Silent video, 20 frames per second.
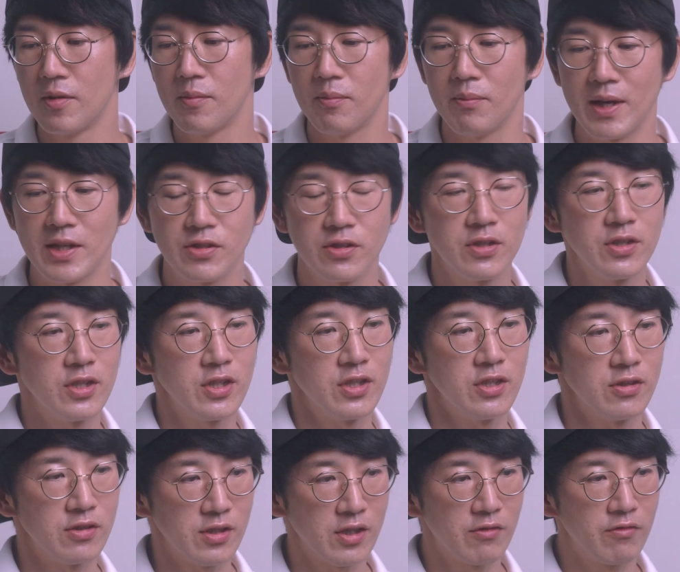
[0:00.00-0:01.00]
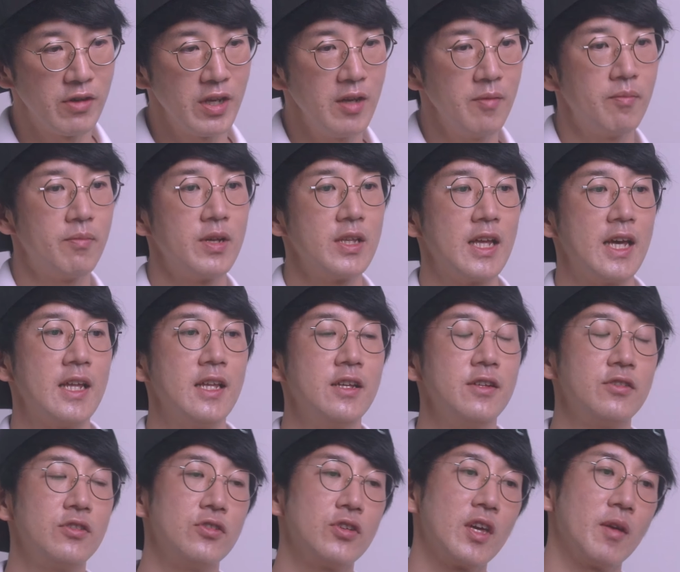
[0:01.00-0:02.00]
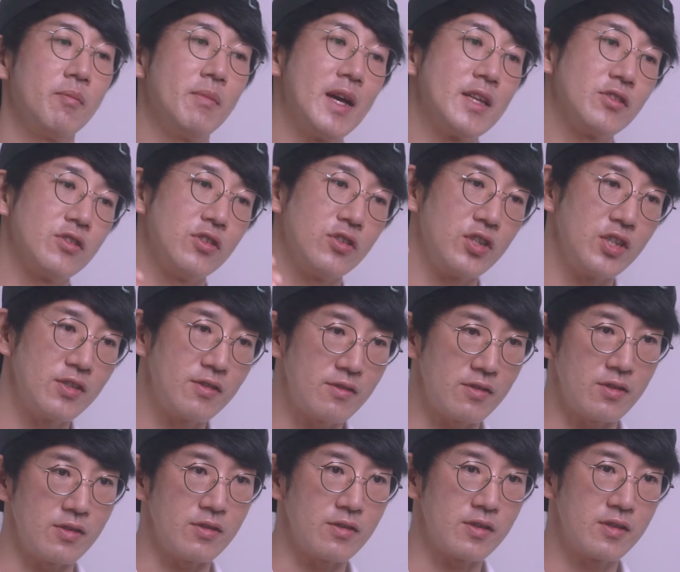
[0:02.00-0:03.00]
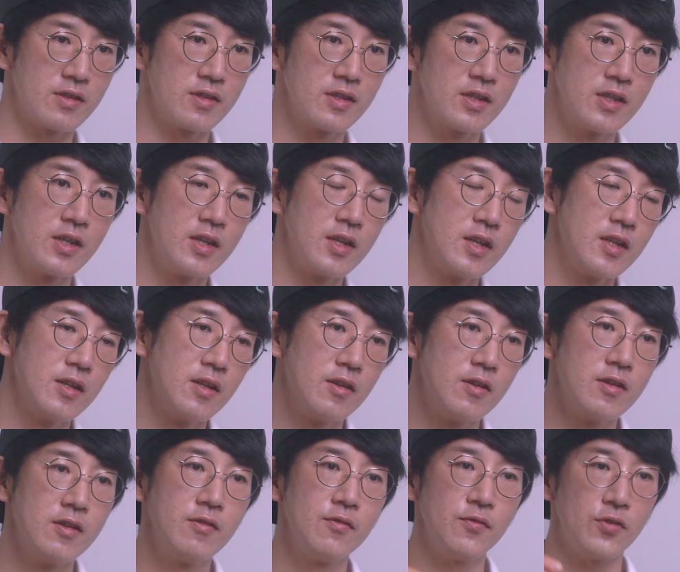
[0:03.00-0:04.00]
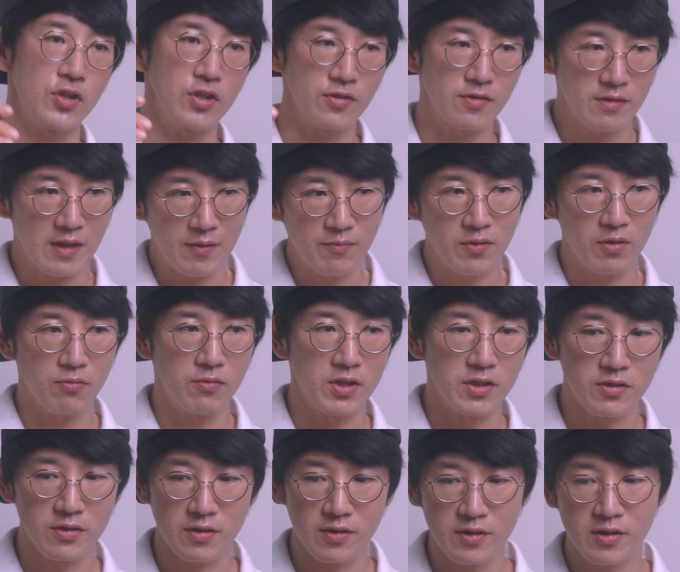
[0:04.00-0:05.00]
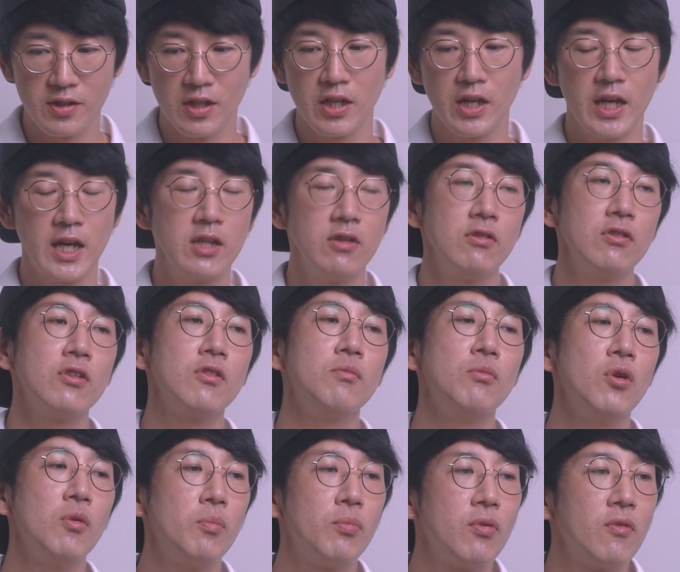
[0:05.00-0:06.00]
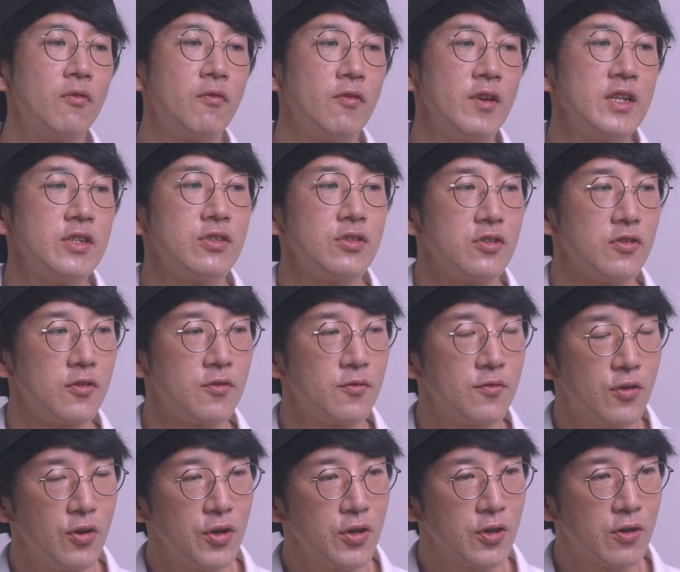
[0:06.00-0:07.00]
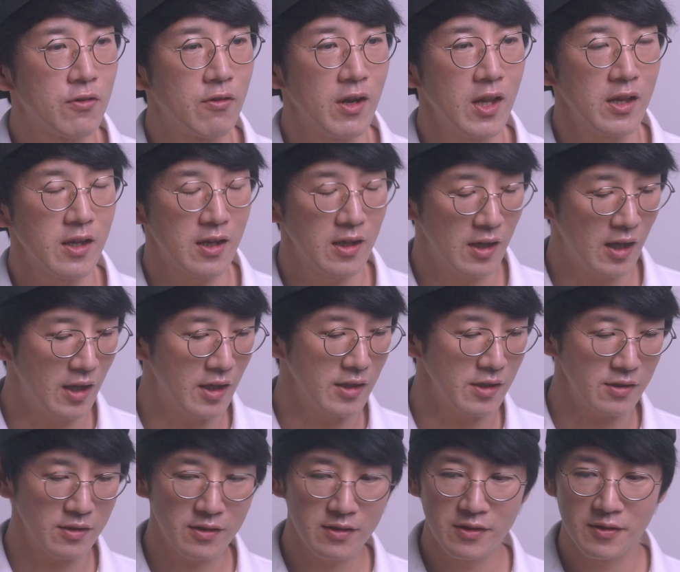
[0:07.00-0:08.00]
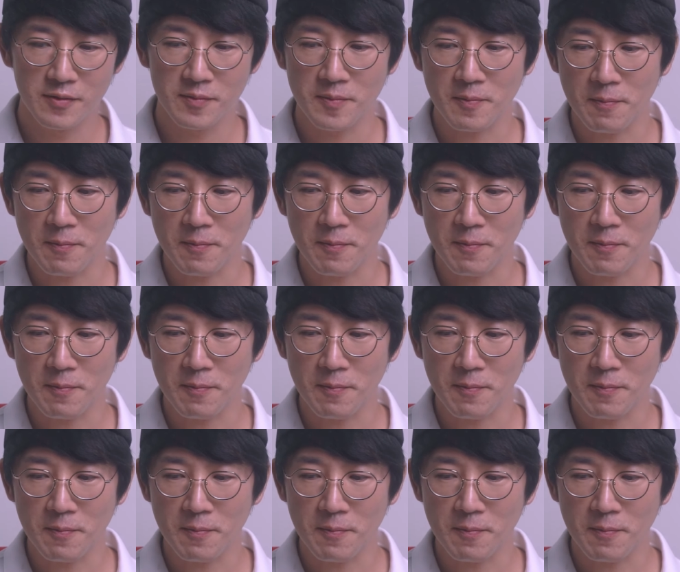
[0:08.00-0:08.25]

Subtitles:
measure the degree, but at least you can measure the distance for the safety reasons and look more professional for your client.